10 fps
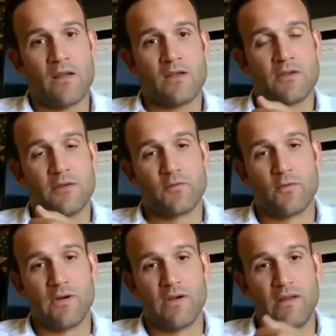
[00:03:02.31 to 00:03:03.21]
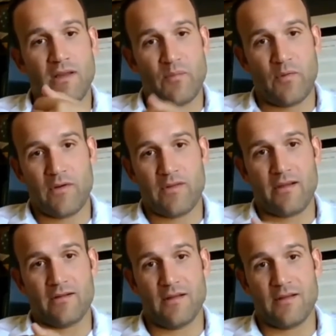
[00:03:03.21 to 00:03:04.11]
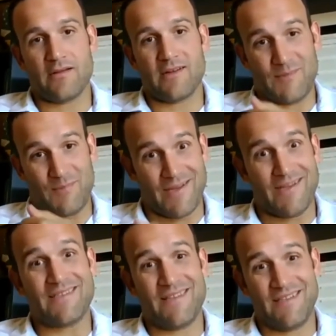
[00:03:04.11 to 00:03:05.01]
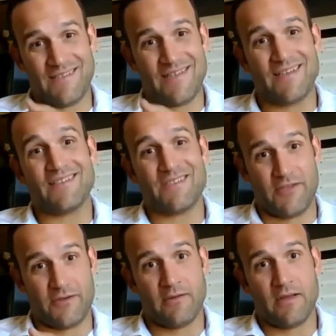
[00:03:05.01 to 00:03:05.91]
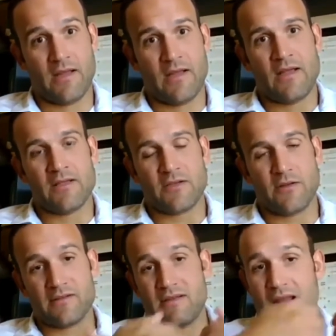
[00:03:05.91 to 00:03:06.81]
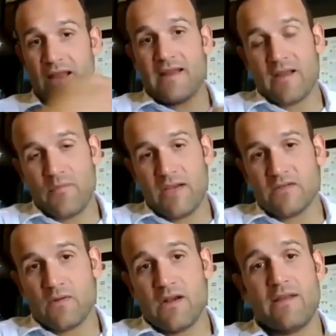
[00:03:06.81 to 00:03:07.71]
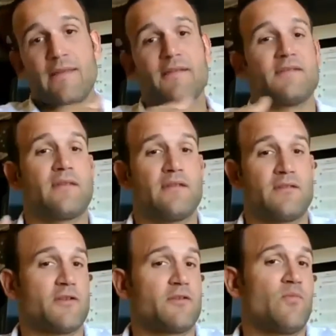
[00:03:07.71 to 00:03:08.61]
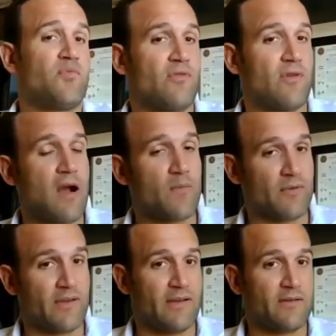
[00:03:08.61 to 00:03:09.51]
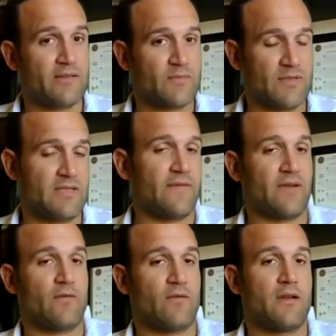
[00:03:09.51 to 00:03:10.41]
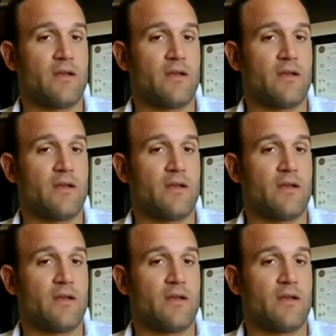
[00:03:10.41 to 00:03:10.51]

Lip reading: So it's really important that your lender explains these things to you. So there's an income-based one, and there's also a property-specific one.